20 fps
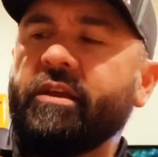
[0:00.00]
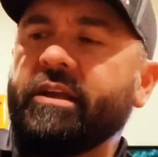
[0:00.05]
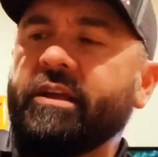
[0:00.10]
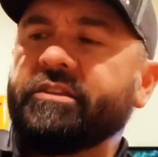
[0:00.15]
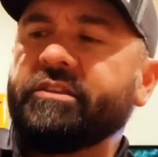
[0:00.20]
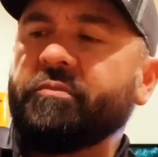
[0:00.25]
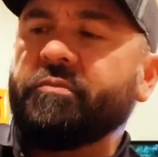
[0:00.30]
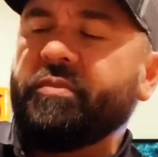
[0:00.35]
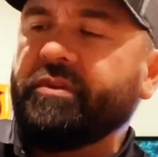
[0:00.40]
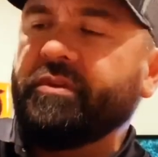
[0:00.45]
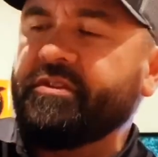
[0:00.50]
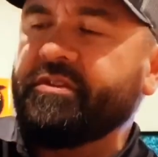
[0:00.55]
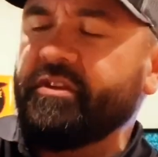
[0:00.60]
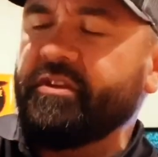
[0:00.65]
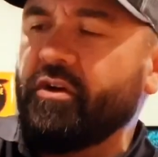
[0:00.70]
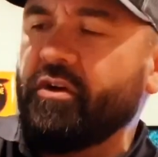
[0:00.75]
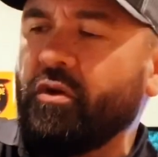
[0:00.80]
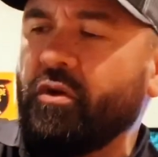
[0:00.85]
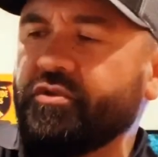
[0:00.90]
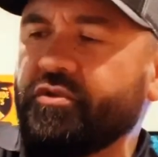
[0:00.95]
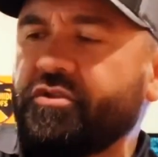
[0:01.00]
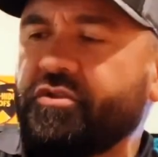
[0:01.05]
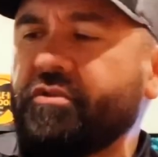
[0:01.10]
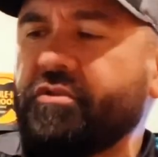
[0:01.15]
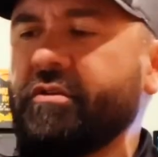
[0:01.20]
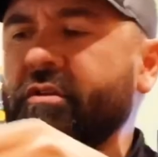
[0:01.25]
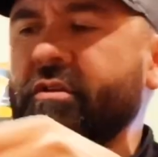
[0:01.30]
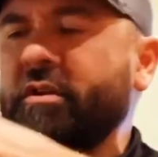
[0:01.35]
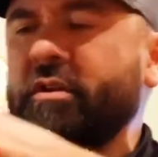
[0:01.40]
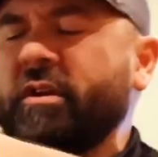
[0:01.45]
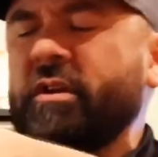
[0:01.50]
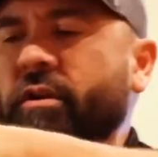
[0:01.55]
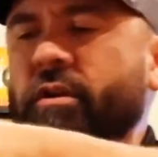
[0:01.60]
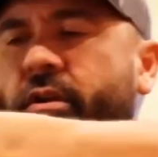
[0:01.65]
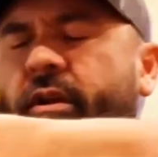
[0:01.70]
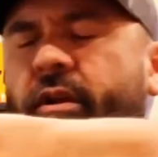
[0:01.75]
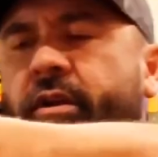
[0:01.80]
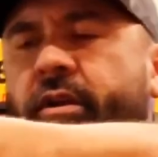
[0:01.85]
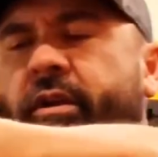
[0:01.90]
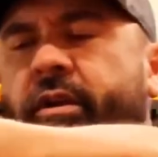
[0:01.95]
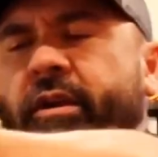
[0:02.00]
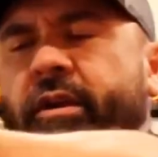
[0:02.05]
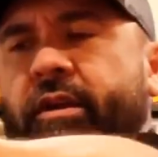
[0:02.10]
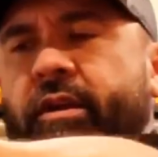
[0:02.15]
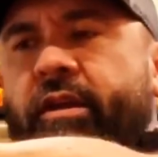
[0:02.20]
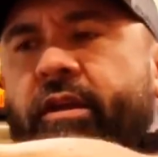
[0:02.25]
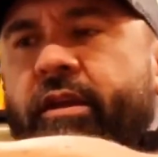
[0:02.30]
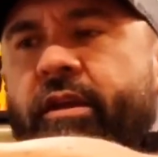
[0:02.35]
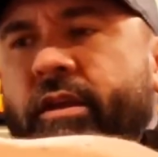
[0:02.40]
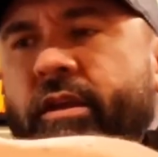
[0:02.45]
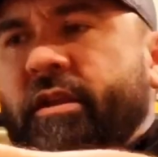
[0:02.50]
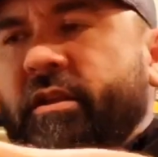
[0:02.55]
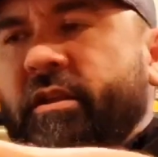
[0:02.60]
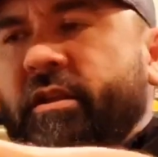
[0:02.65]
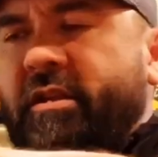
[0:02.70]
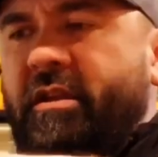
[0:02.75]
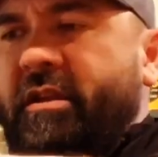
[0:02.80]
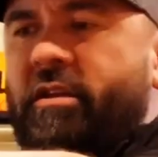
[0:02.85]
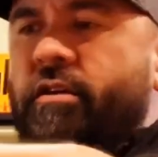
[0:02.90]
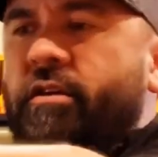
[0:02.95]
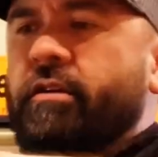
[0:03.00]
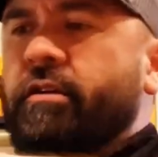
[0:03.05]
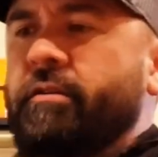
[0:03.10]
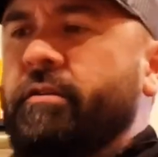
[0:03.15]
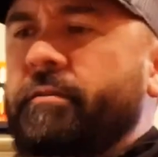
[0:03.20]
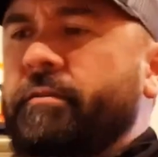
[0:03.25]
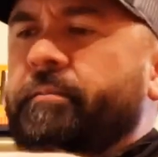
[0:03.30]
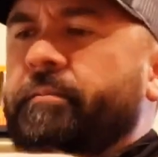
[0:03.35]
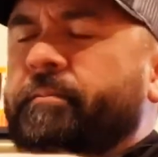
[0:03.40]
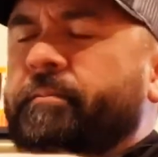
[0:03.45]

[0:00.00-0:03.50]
has a built-in holster, and in here,